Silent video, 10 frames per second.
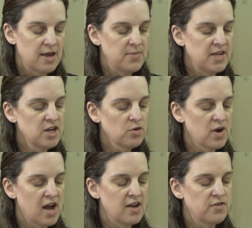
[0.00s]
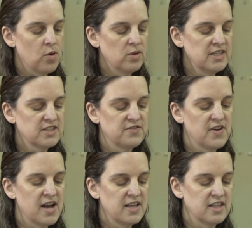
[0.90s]
Many arrive only to
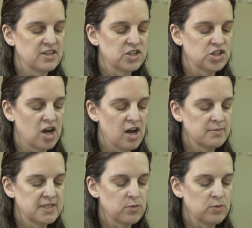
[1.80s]
find that the jobs